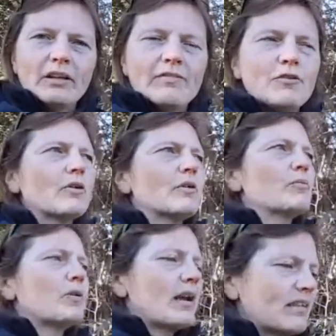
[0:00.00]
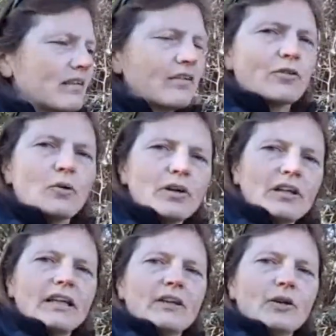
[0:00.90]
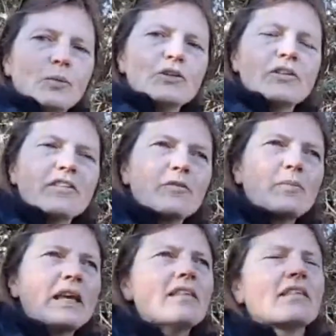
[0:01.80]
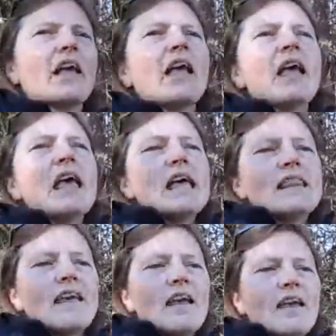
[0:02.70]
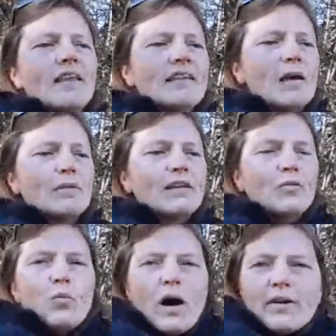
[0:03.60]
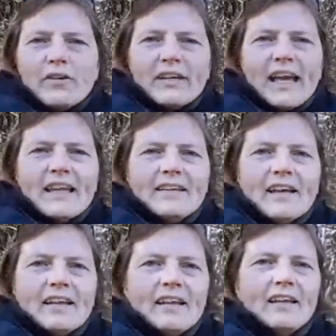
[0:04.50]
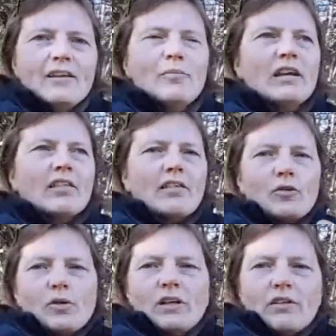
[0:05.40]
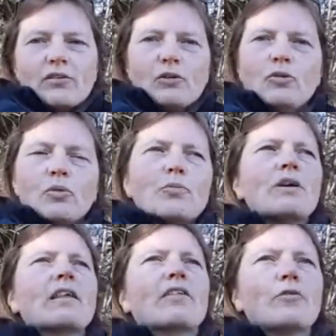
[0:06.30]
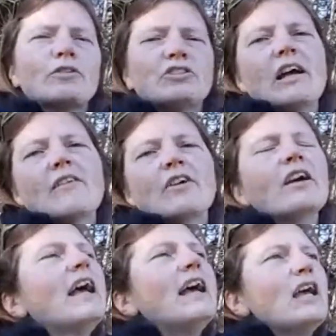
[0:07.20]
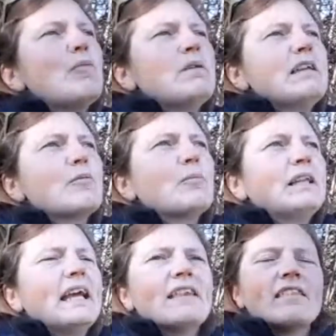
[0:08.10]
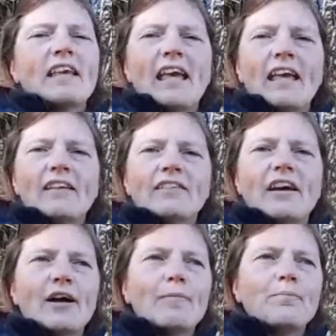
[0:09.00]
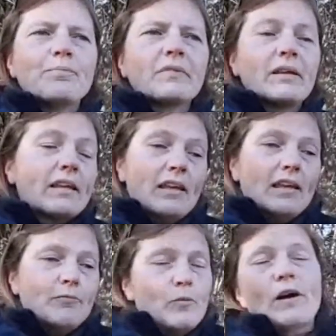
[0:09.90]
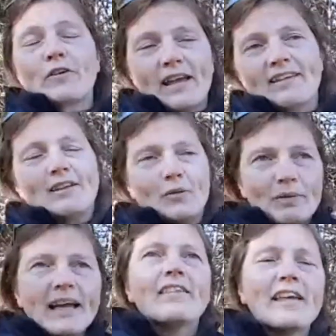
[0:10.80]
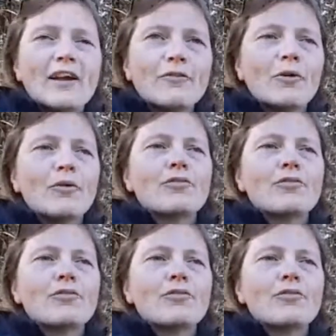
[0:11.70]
If you're compressing the soil in a wilderness space, then that means water can't get in because the soil is too compressed, squished together. It means plants can't, if water can't get in, the plants can't grow.